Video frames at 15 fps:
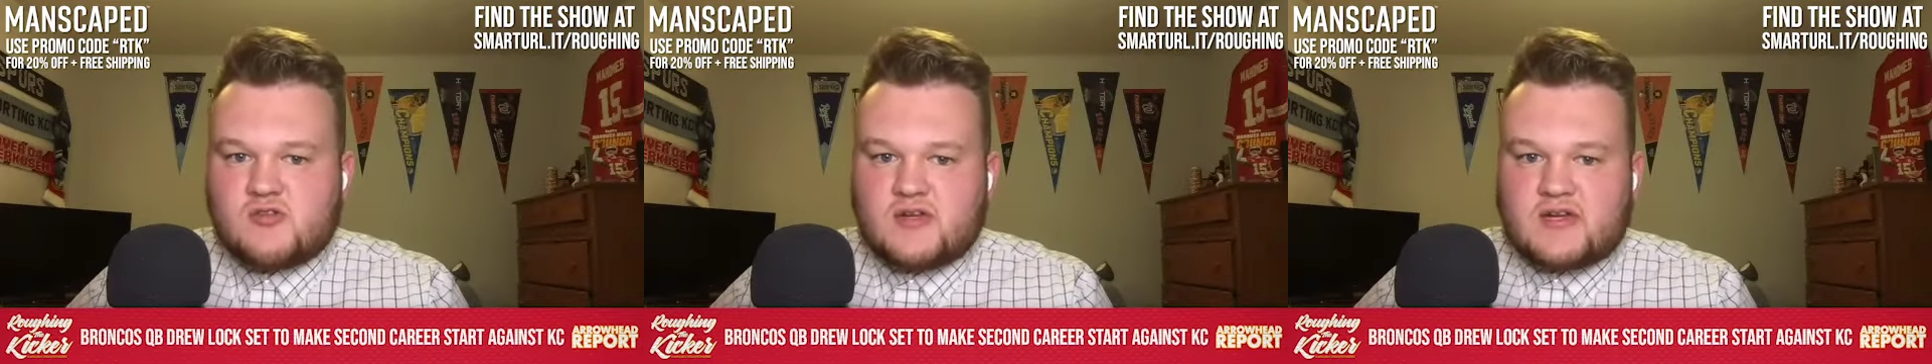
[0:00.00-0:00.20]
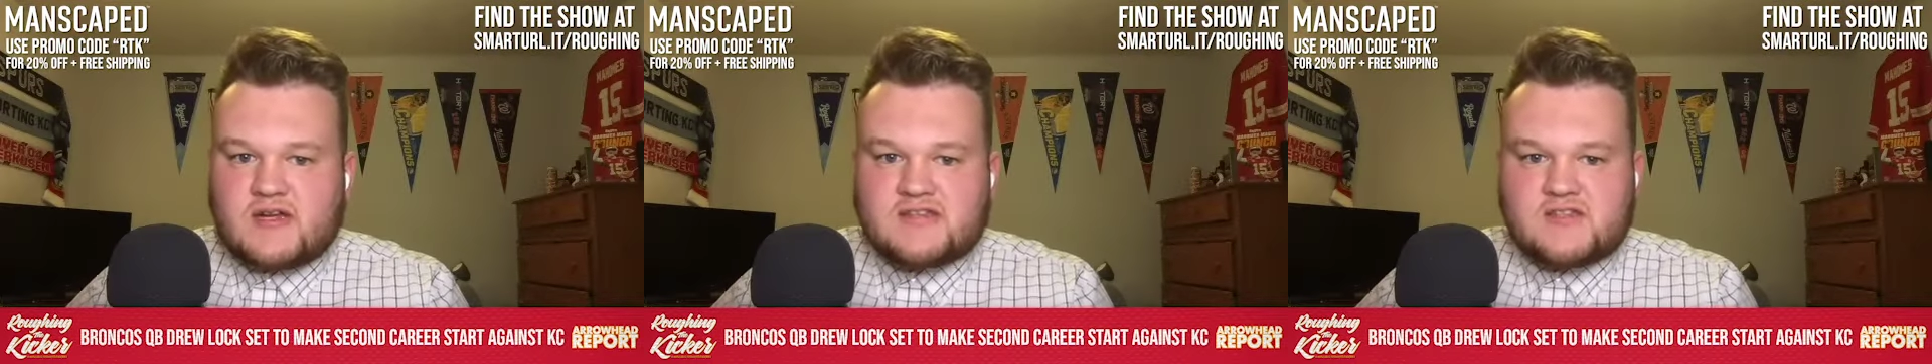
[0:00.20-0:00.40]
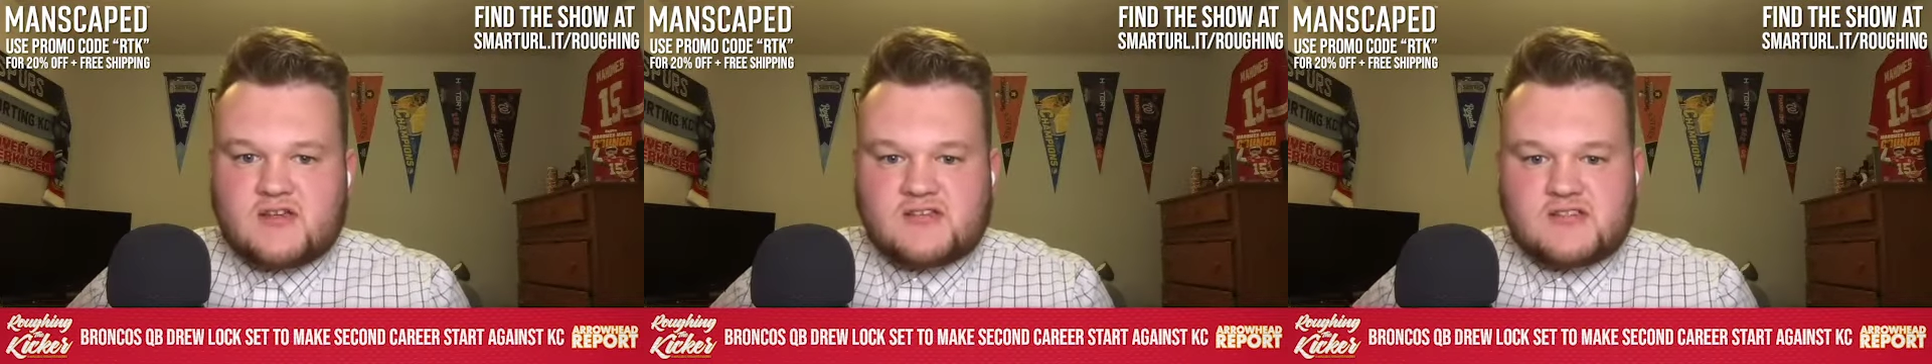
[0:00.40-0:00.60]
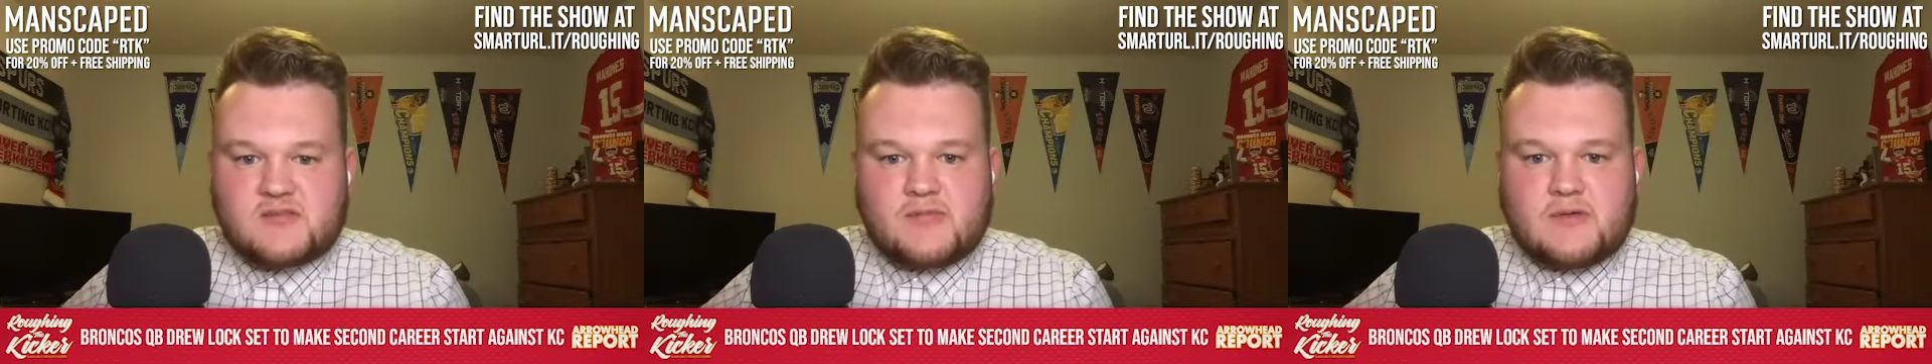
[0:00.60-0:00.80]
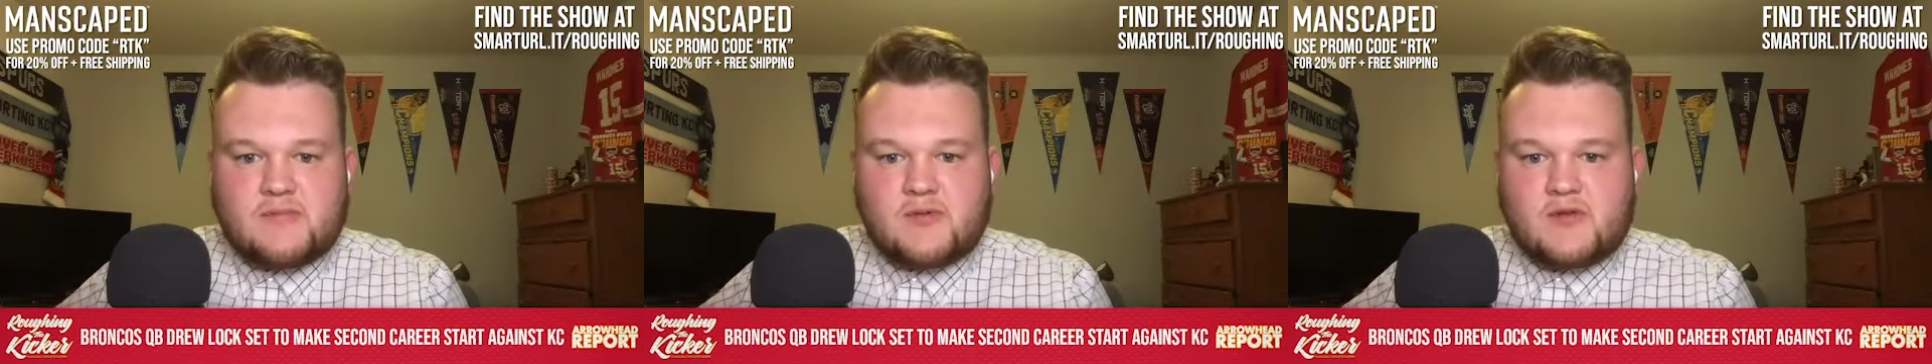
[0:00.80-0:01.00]
Like I saw some
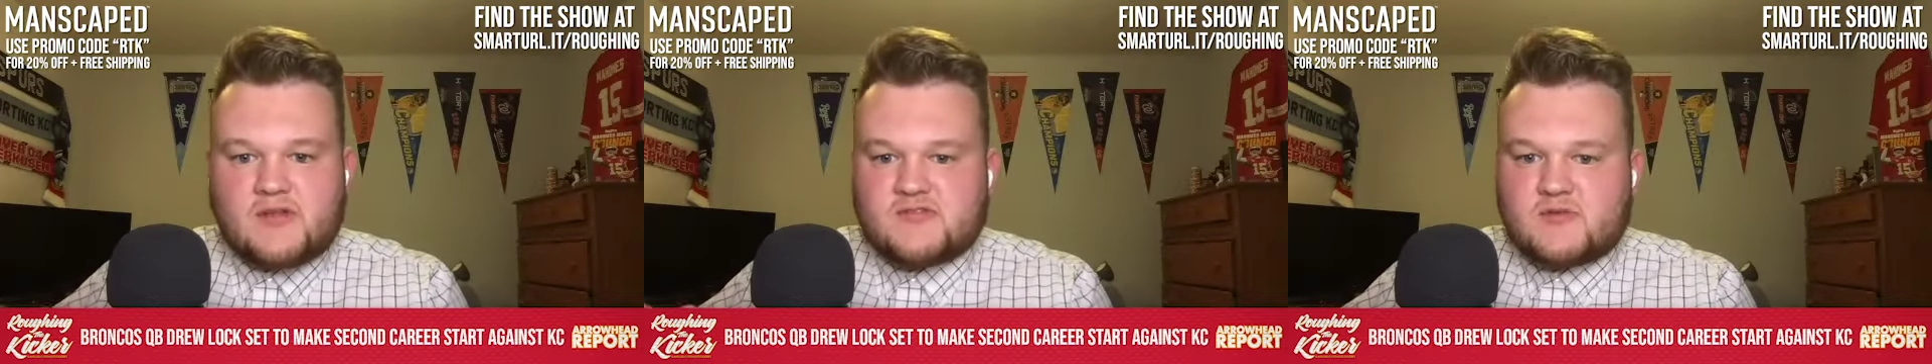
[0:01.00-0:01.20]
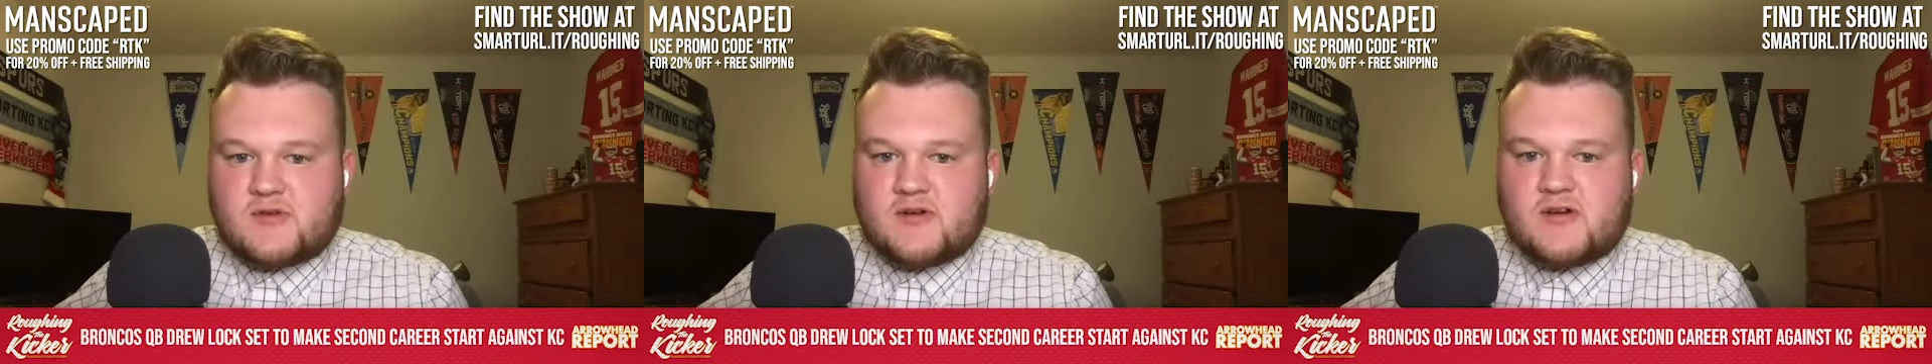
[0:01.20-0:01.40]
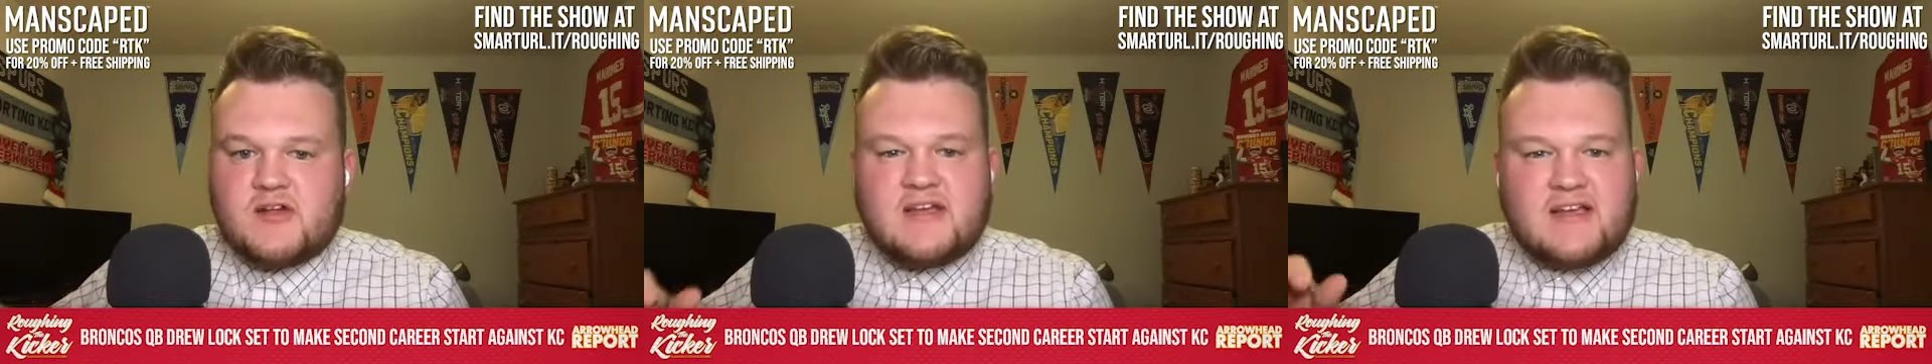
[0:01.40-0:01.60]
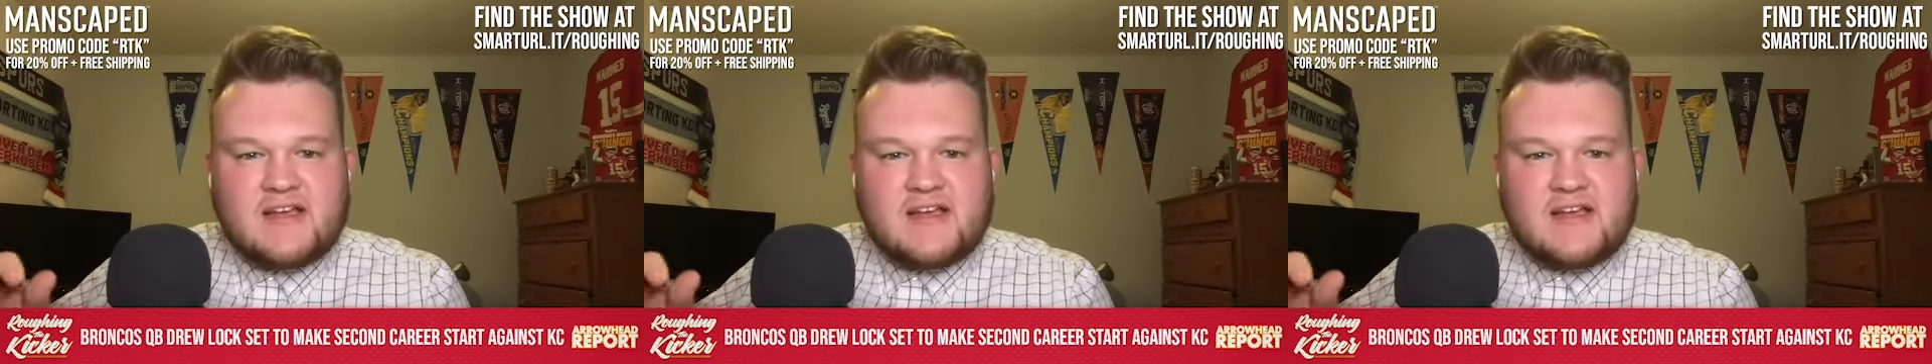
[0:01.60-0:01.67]
people on Twitter